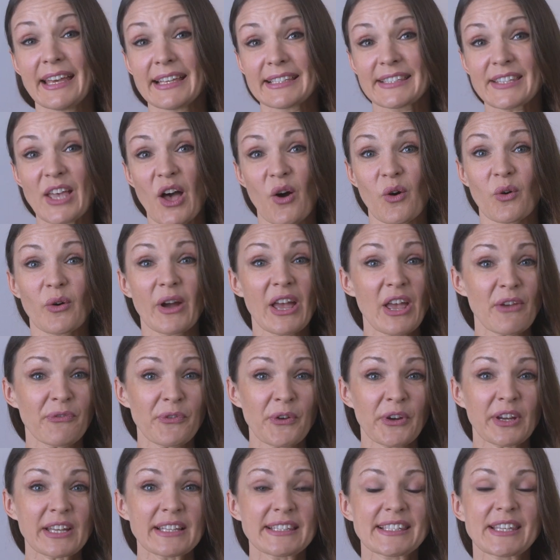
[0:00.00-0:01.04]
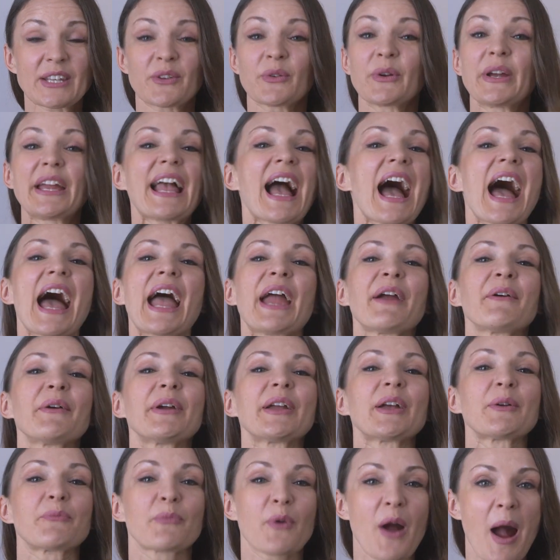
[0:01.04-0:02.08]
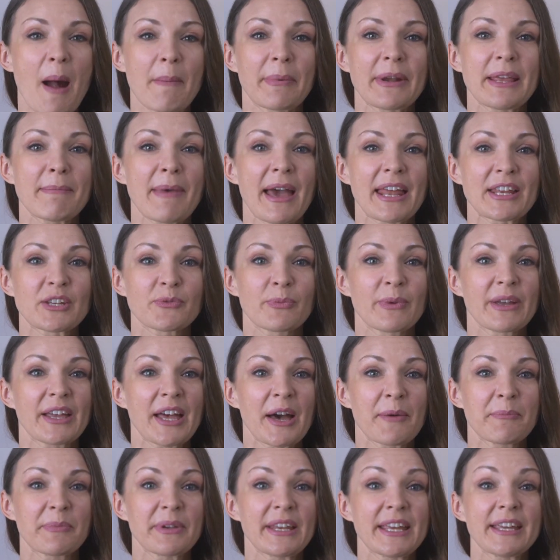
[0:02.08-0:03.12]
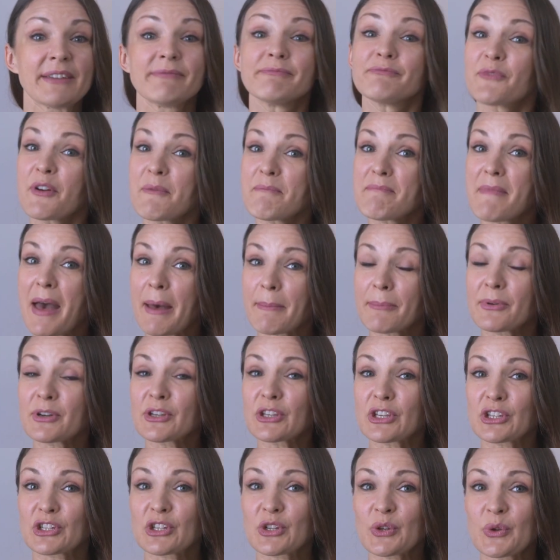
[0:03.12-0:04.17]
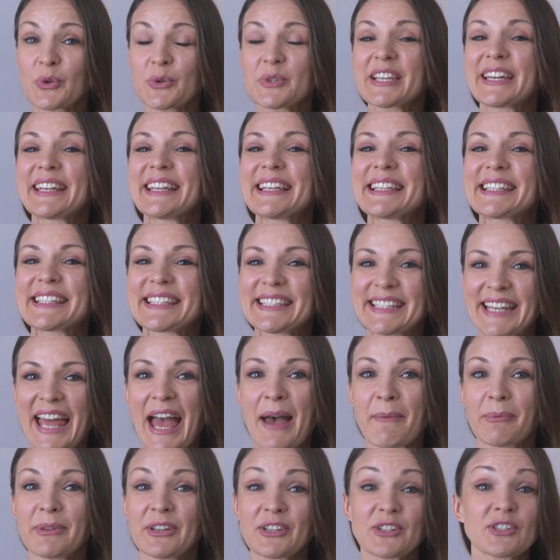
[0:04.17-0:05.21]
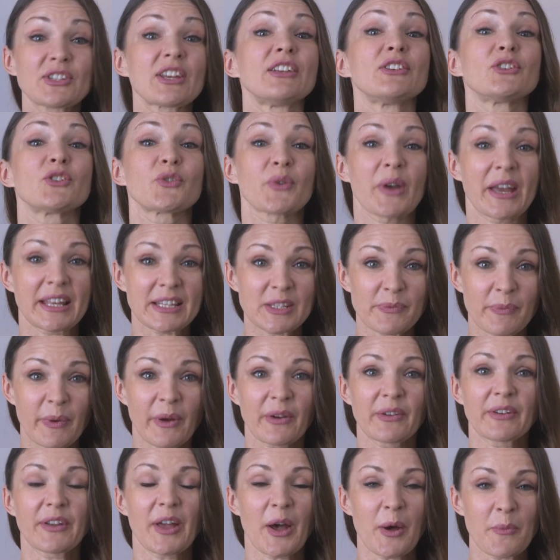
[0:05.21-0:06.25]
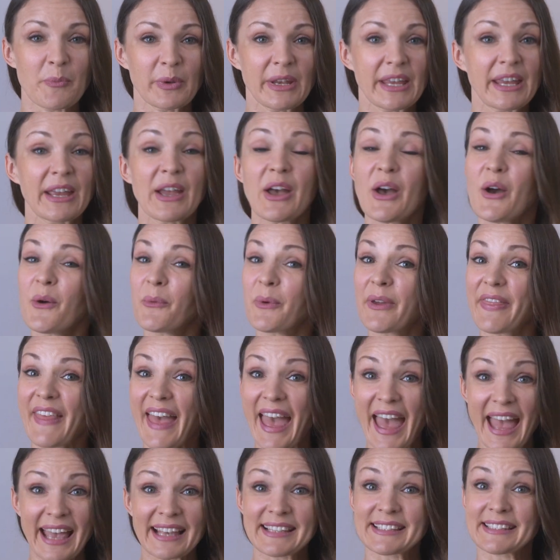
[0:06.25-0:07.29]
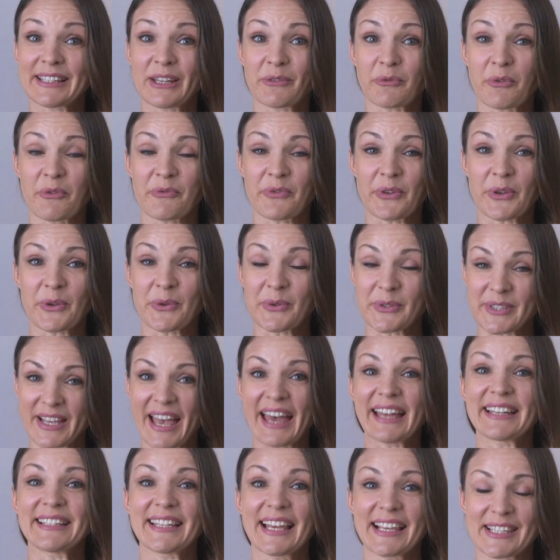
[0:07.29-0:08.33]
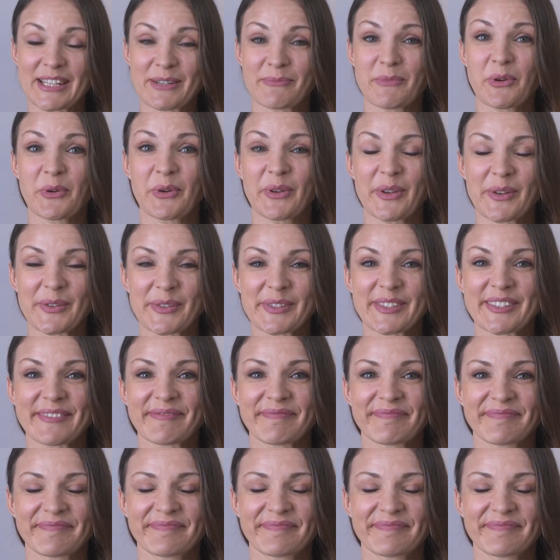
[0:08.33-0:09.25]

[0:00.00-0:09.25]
So, if you're considering hiring a property management company, remember to choose an established and transparent company with excellent reviews and testimonials.